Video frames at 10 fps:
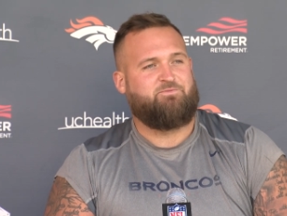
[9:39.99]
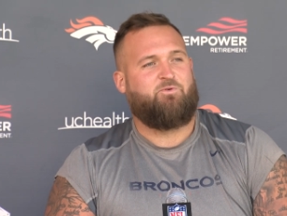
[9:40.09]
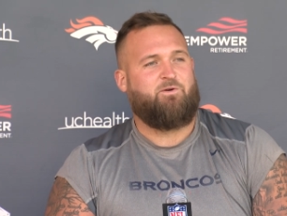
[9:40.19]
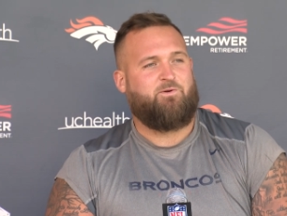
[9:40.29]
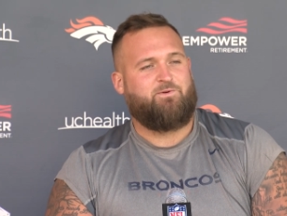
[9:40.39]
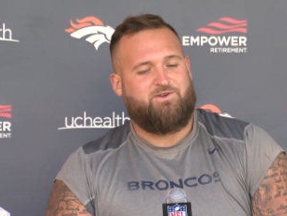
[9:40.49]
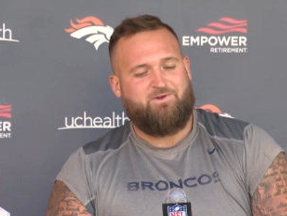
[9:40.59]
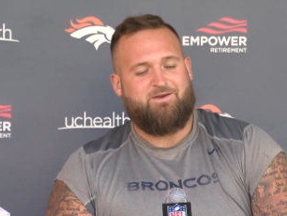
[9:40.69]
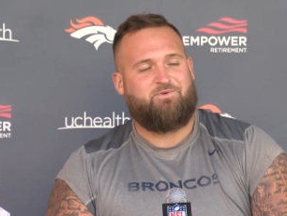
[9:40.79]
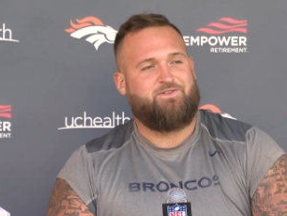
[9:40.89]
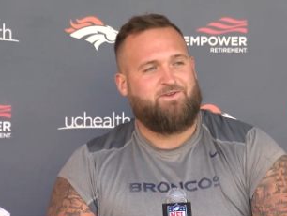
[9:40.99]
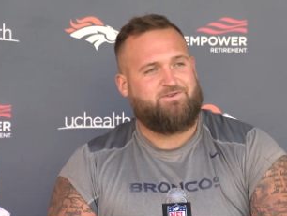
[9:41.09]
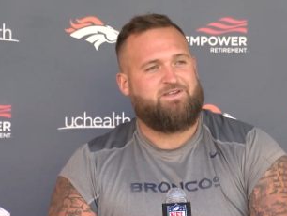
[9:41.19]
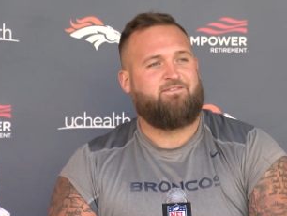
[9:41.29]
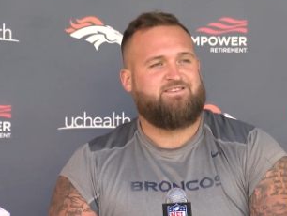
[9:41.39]
the point where we do get put in
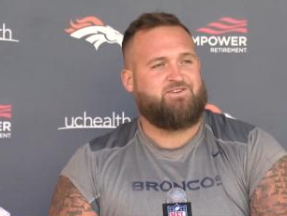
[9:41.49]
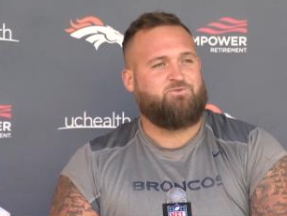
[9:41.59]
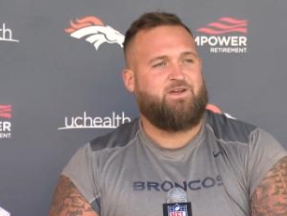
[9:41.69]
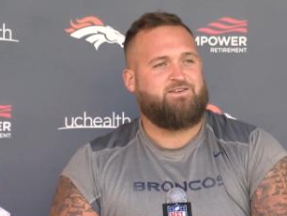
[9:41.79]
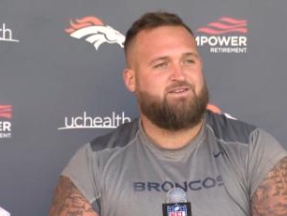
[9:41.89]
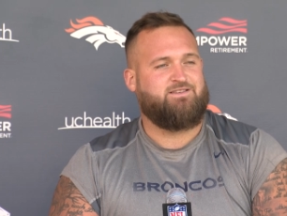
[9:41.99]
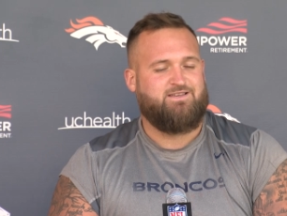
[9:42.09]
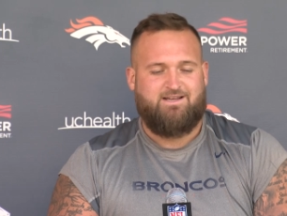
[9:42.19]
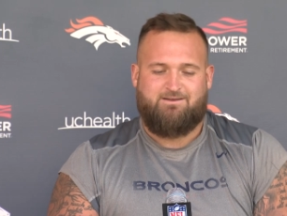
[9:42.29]
those tough situations.